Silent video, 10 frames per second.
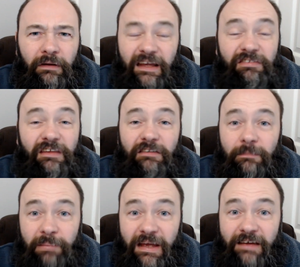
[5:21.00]
is this a
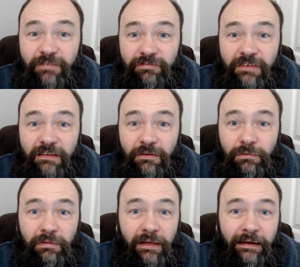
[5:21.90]
beer 52
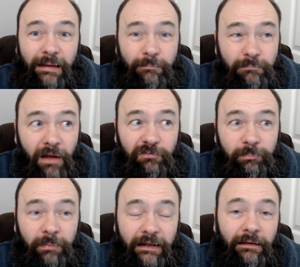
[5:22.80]
thing? It must
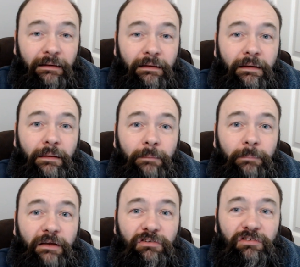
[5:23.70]
be
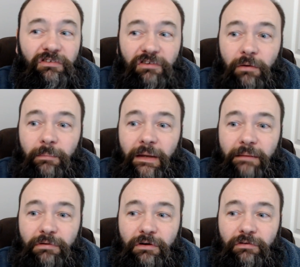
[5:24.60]
because there's so many
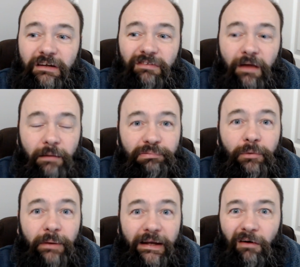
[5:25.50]
breweries that are
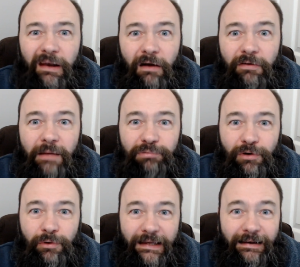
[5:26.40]
brewing. I know they're
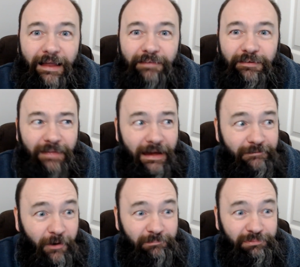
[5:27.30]
brewing in London. They've
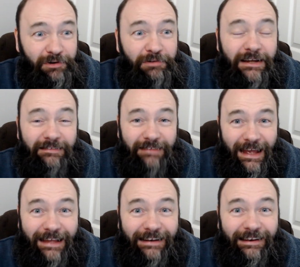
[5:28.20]
got breweries
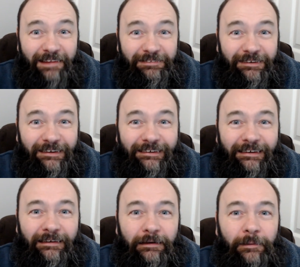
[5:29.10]
in London.
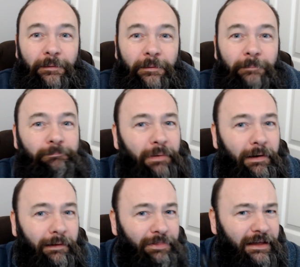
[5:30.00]

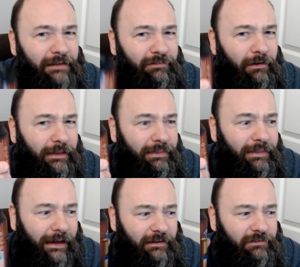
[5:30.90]
But things like
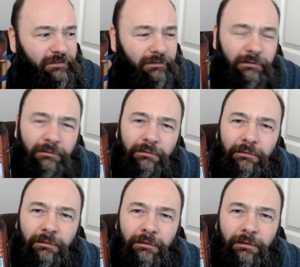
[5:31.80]
this
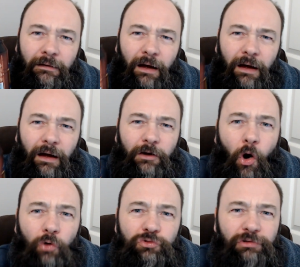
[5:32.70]
are
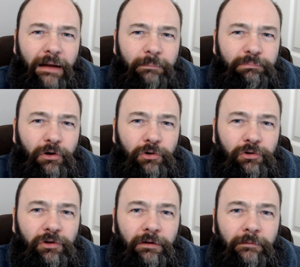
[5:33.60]
contract
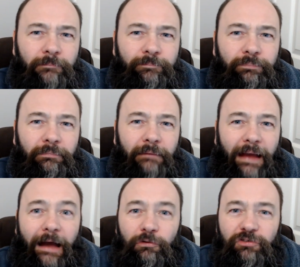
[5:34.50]
brewed
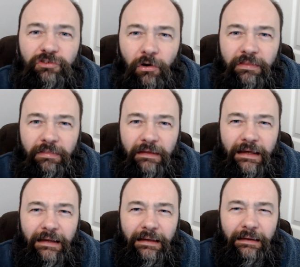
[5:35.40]
outside
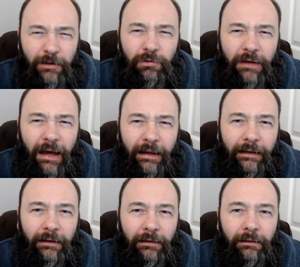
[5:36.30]
the UK.
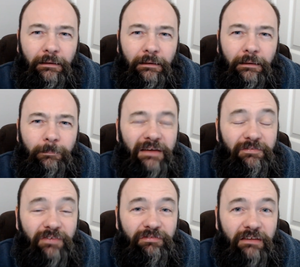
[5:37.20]
Beer
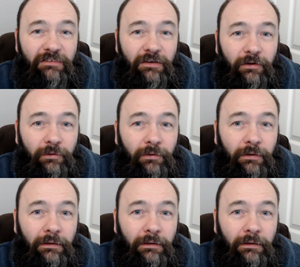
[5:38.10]
52, if